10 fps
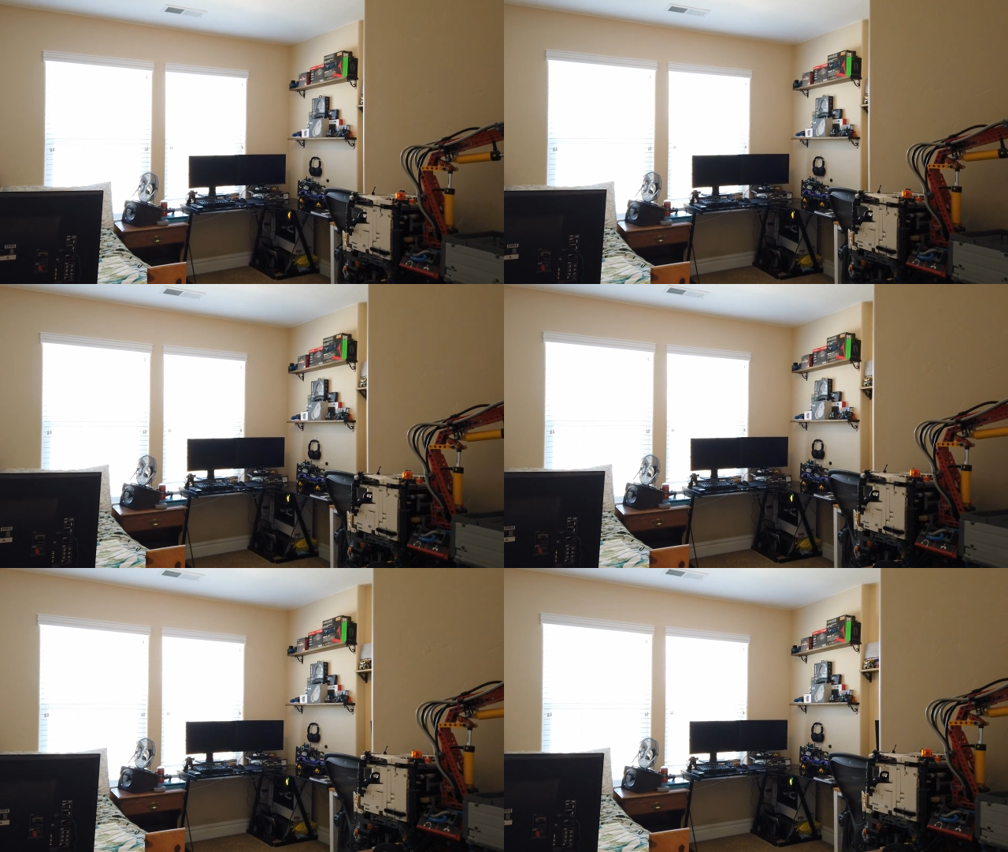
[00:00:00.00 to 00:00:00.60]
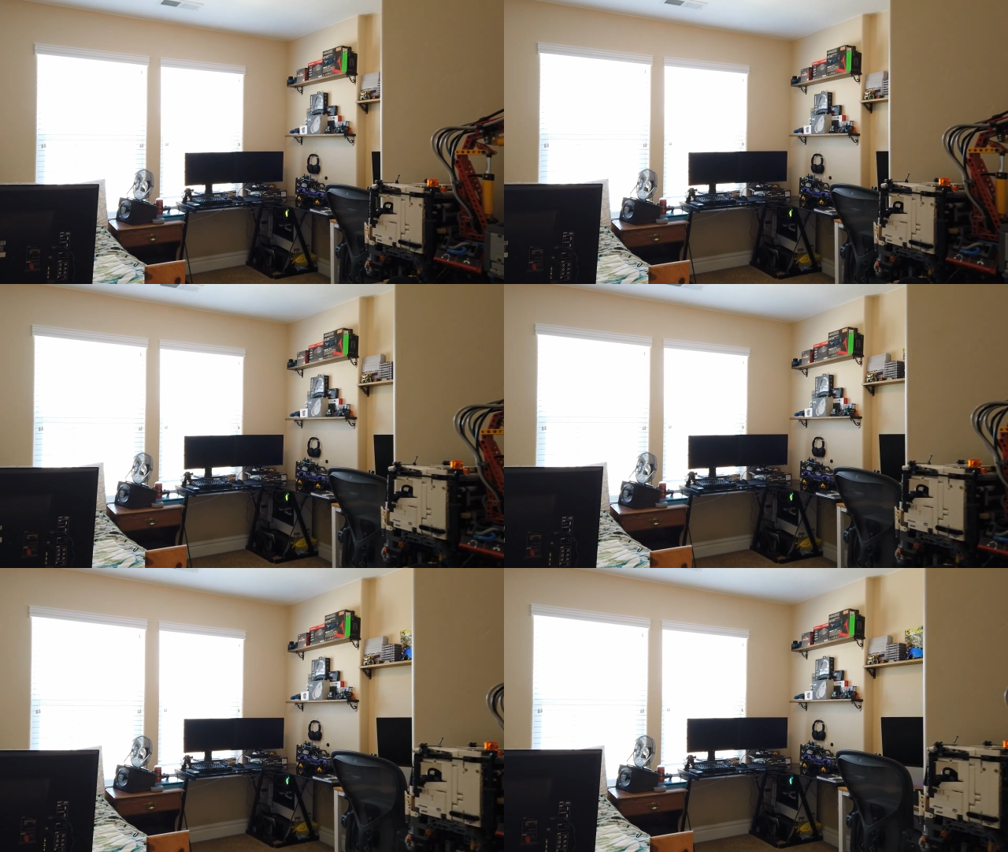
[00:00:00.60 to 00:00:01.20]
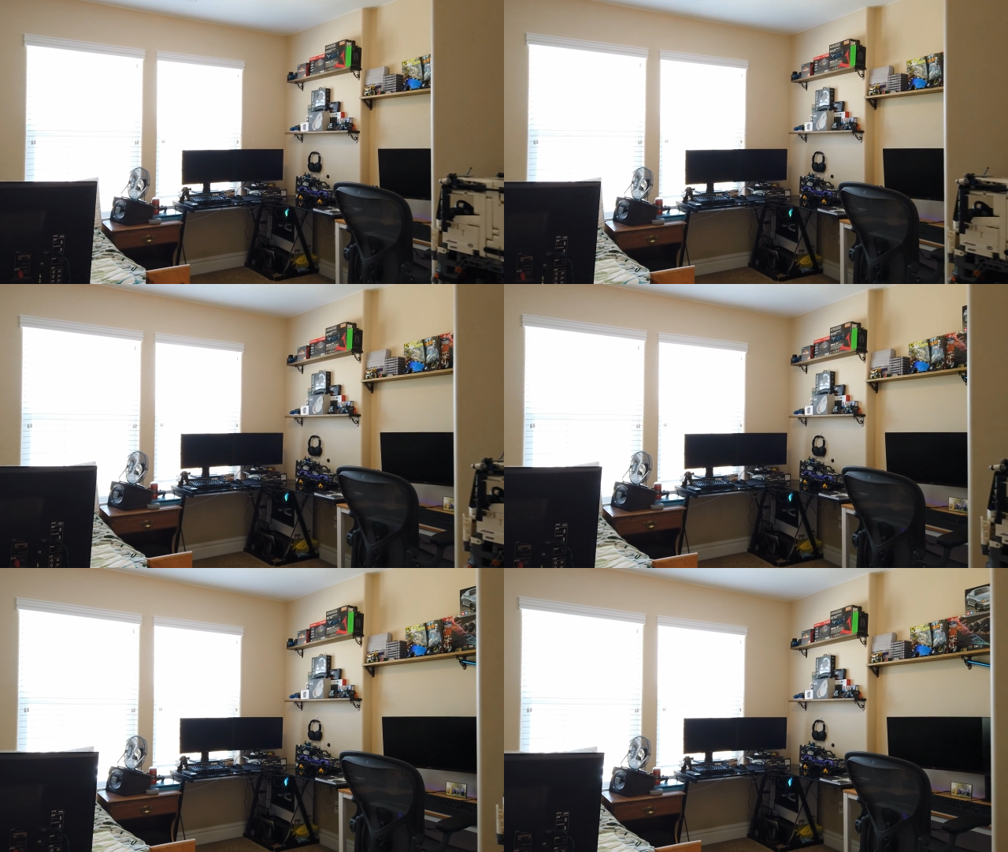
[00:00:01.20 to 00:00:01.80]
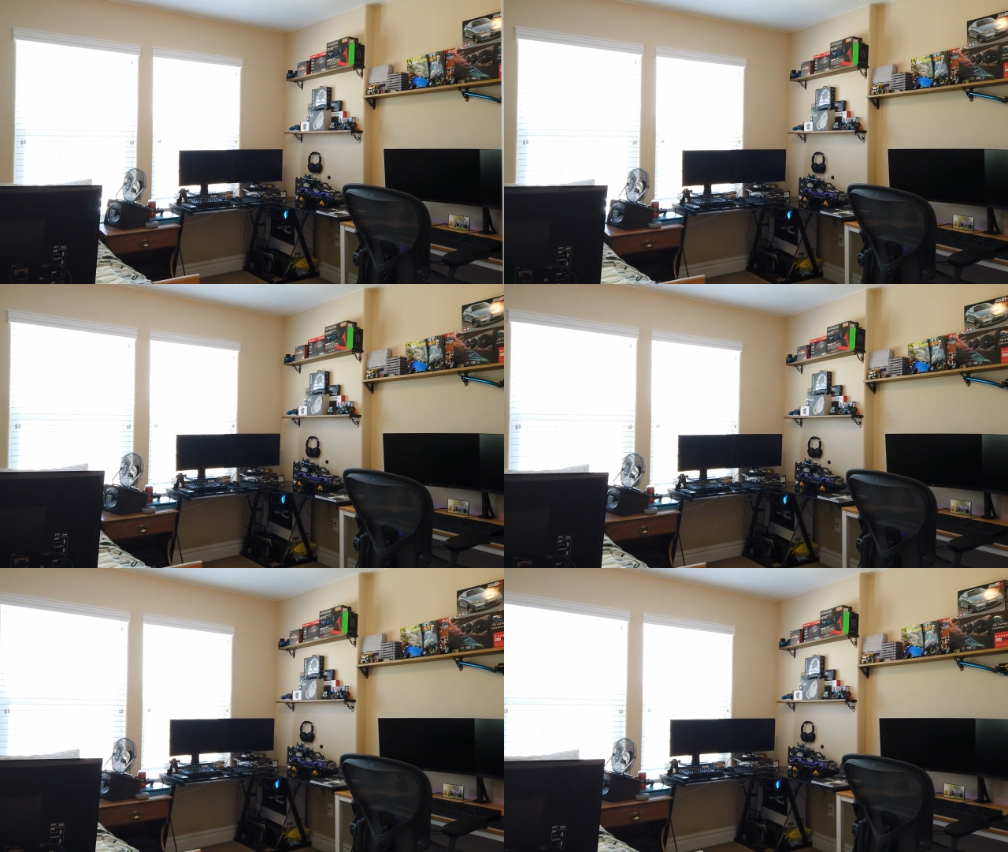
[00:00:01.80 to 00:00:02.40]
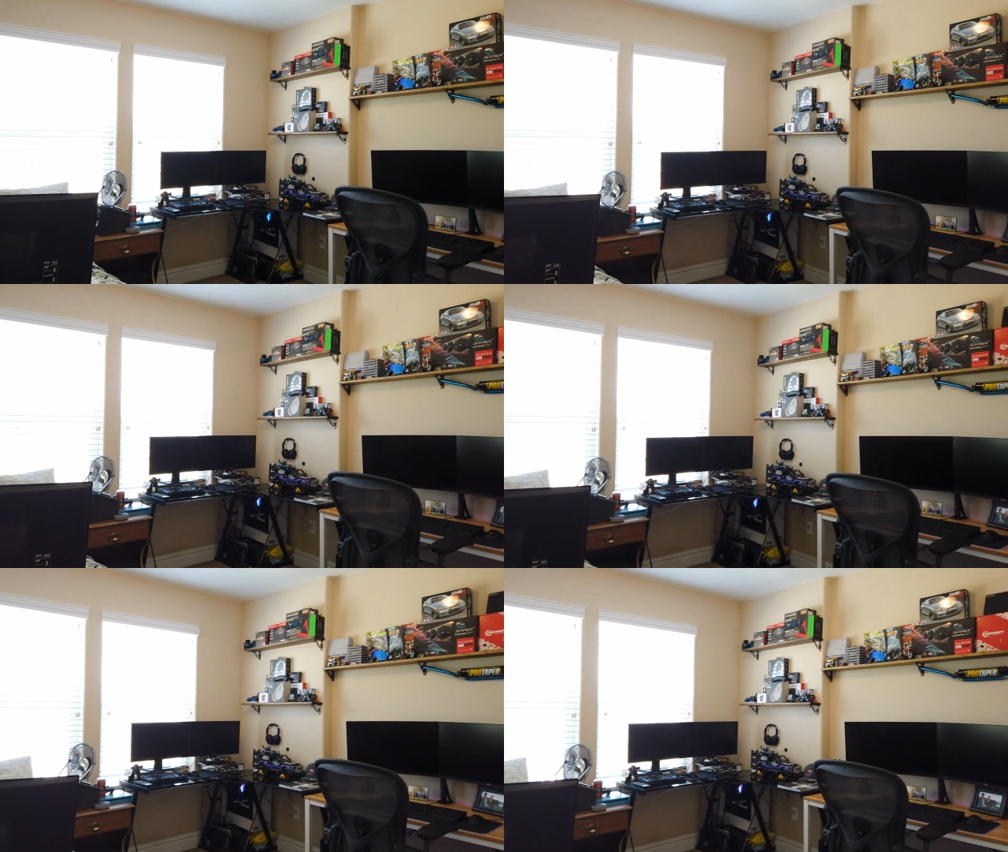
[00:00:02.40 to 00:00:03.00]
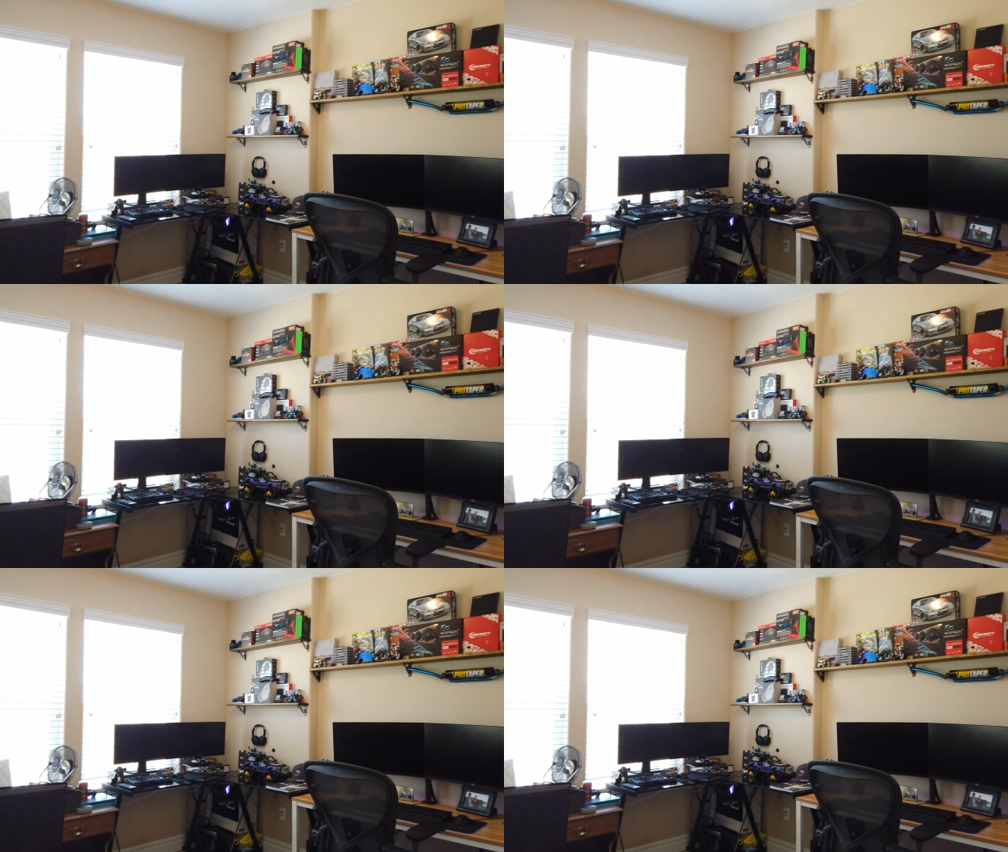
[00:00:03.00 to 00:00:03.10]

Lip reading: (no speaker visible)